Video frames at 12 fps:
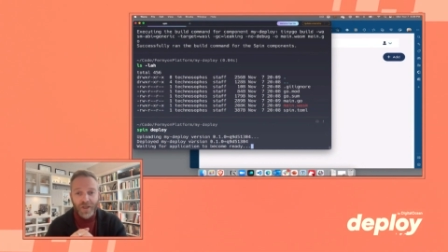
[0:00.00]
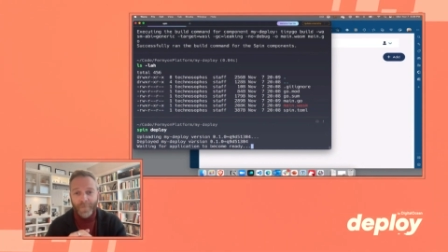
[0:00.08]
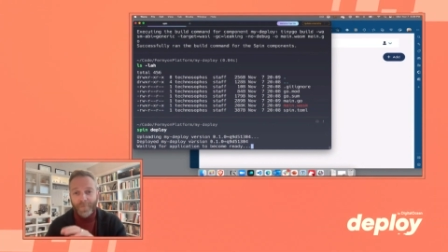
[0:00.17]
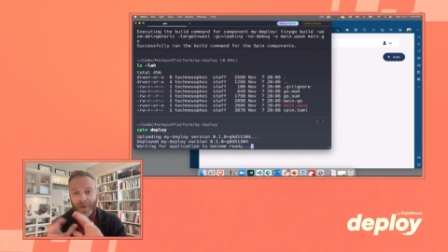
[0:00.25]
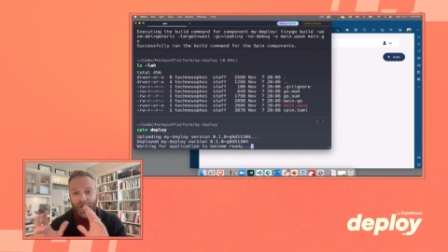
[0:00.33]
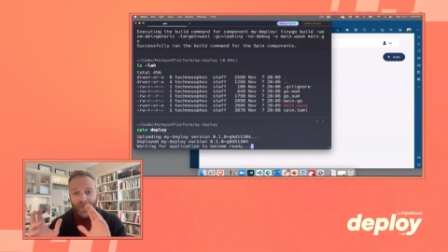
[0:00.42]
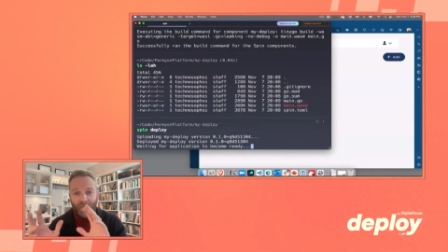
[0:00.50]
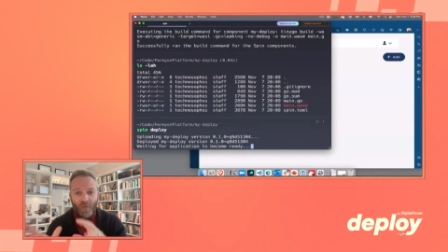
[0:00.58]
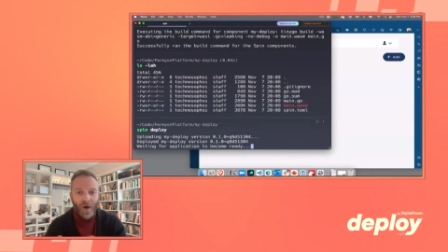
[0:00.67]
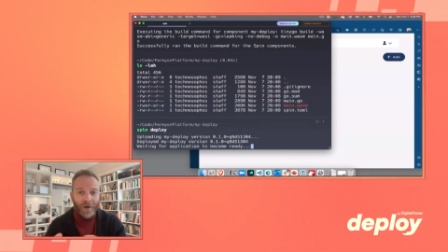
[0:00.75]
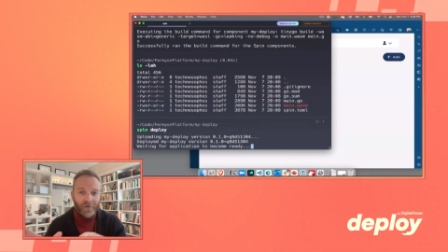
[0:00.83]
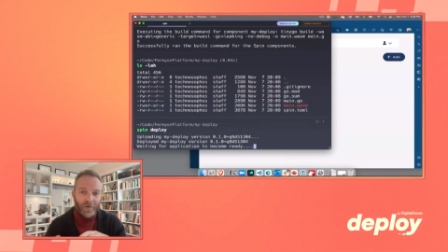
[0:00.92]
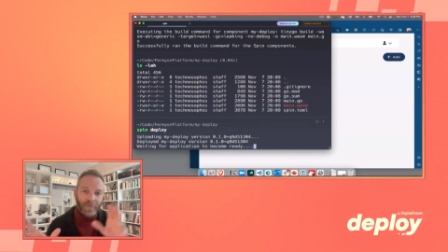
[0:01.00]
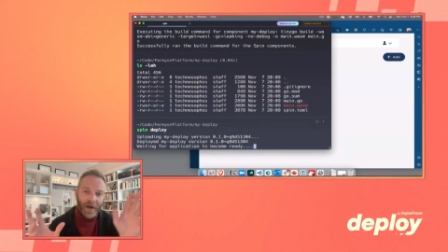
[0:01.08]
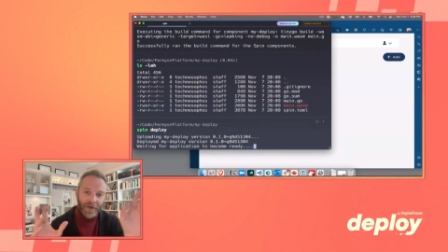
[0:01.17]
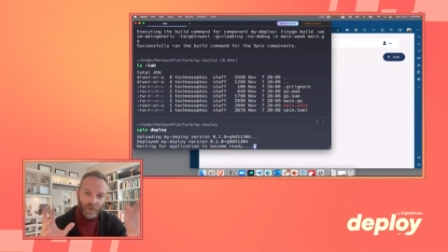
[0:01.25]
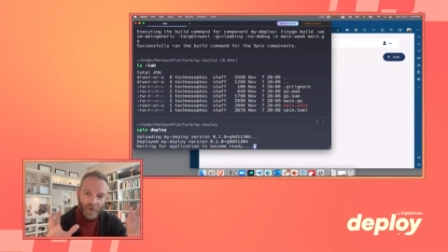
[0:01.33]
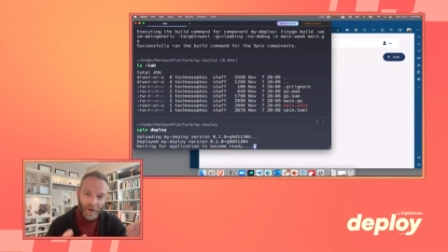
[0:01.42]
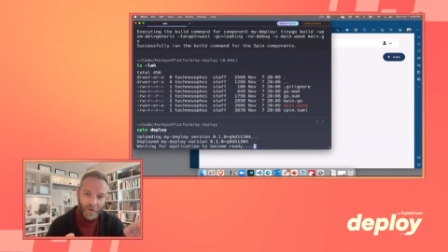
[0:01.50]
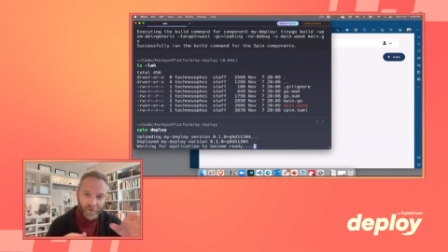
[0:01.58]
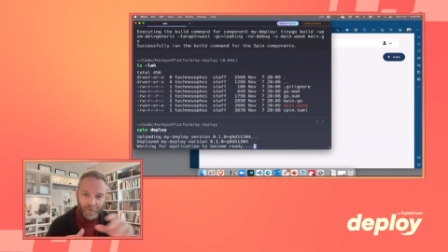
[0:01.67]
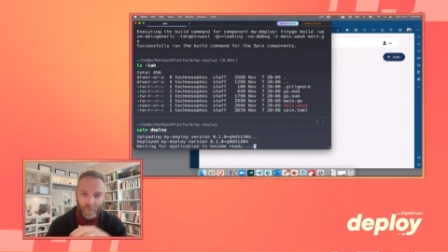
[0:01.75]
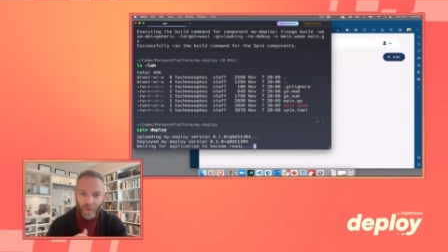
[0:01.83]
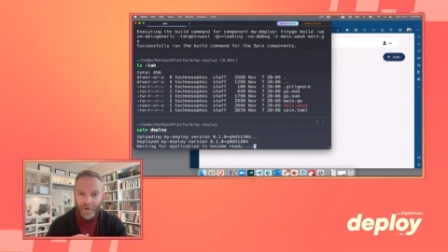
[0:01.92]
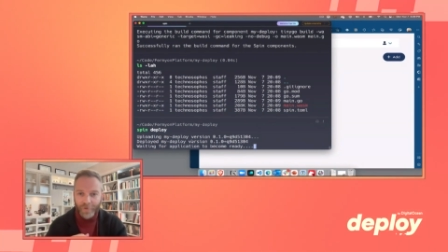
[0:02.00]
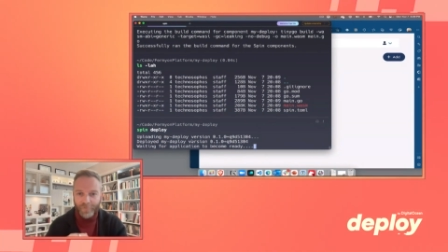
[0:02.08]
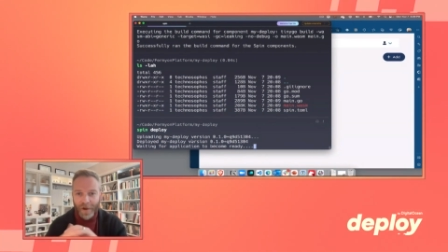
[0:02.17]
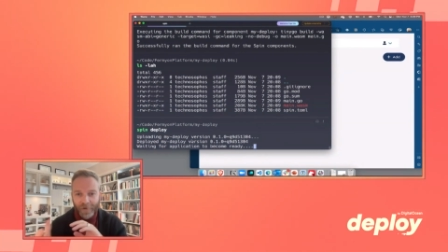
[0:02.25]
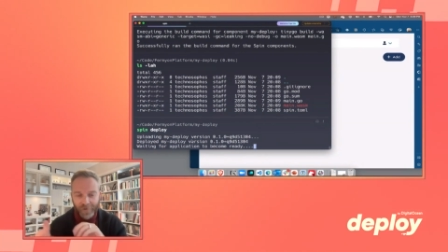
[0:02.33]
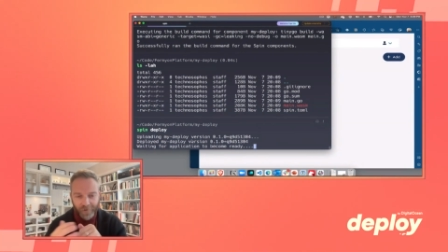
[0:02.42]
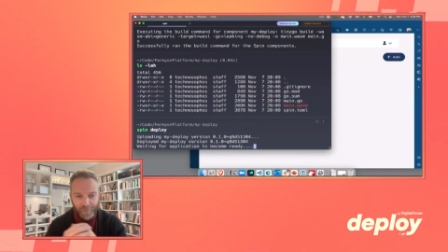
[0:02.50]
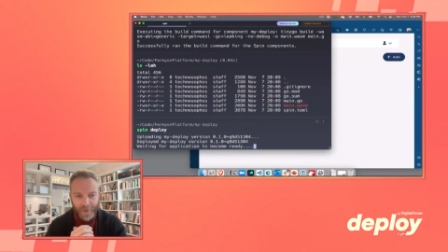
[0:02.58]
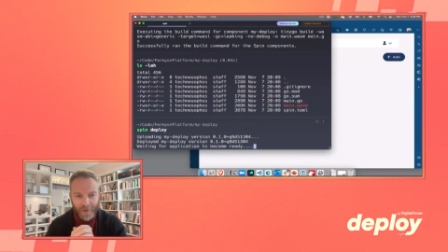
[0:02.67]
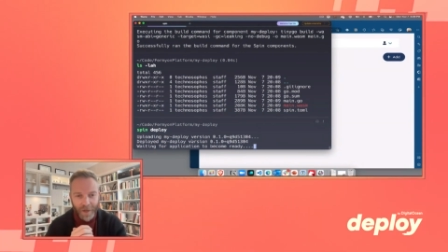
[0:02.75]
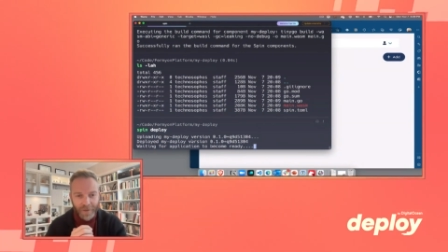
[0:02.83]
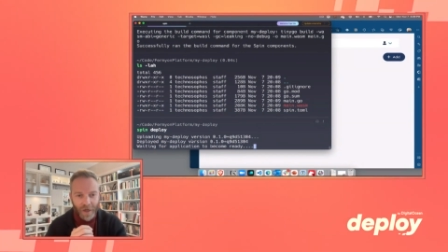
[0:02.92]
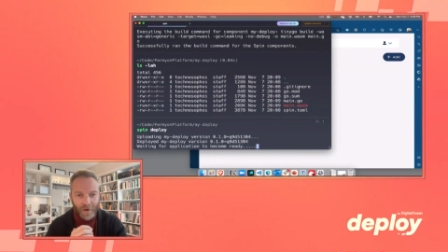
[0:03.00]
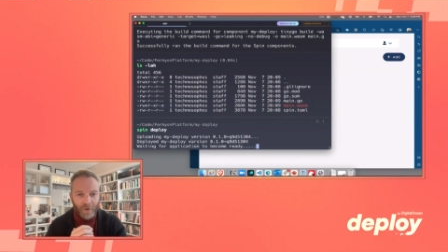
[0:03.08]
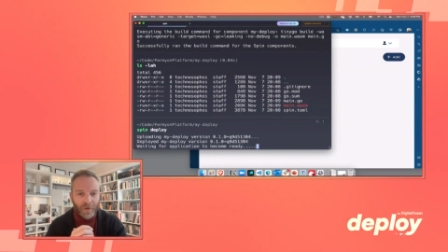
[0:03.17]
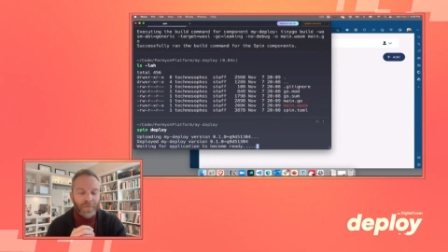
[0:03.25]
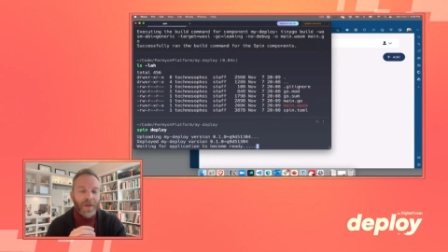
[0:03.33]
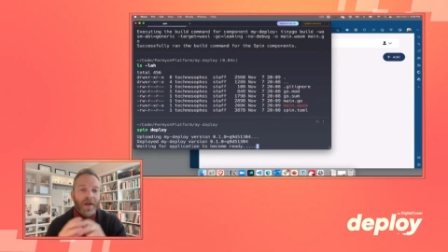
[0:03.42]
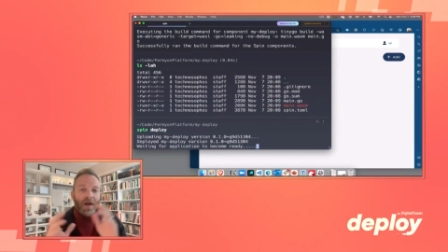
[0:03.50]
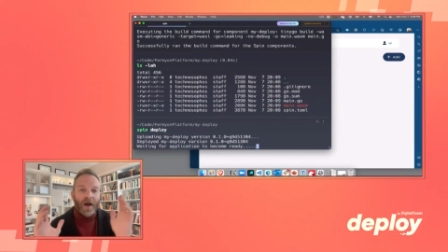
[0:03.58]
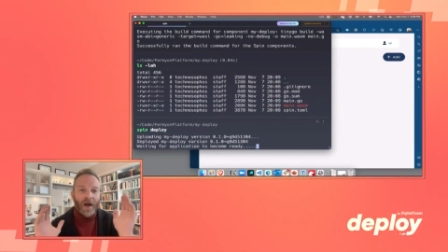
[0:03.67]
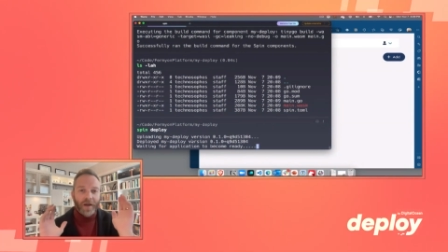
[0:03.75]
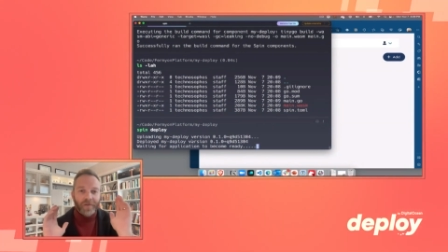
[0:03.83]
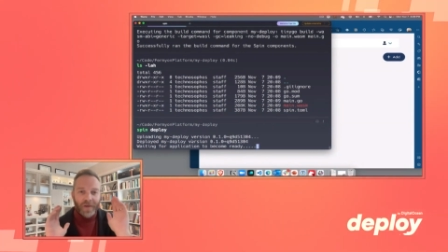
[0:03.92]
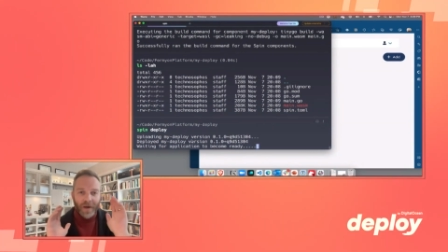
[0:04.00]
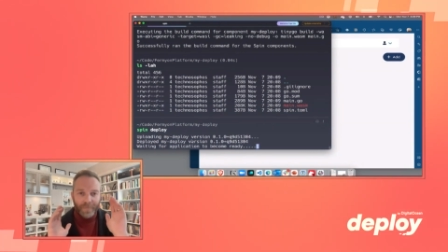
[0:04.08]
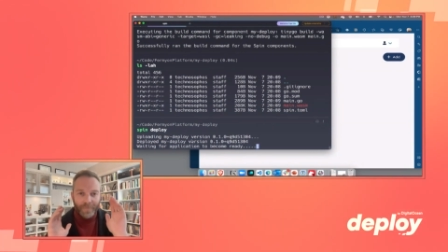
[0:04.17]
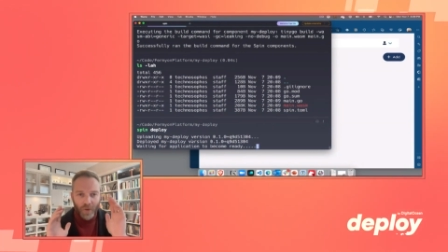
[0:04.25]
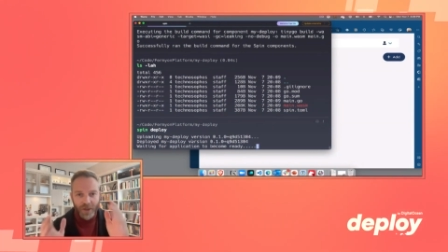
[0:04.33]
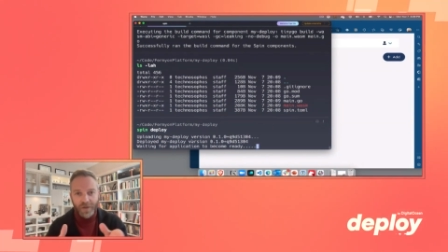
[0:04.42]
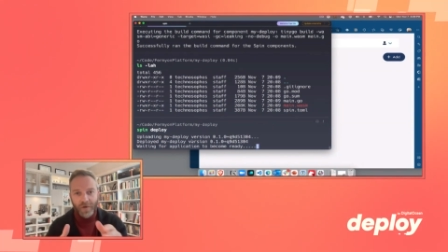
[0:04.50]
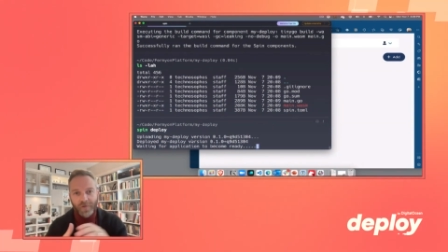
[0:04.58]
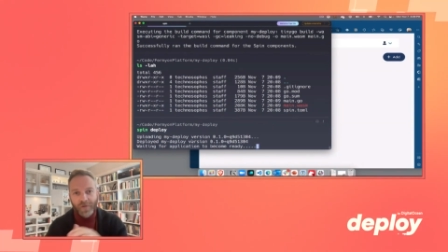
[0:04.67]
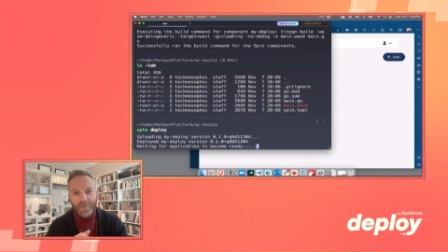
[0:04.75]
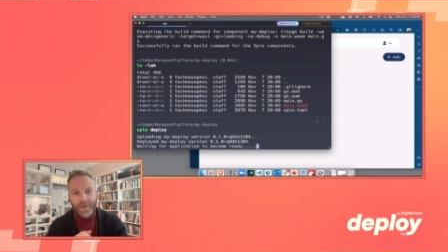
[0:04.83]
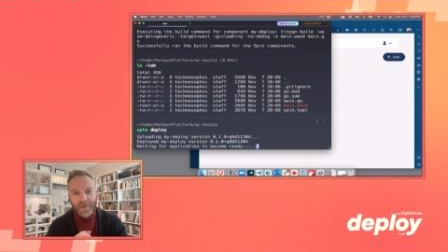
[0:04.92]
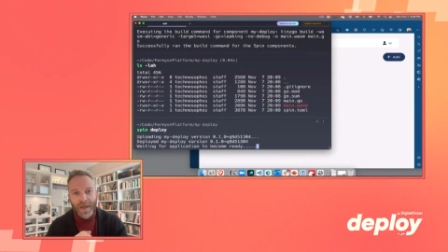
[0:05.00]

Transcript: up the wasm module, all the supporting files, the spin.toml. Uh, it's going to push those up to the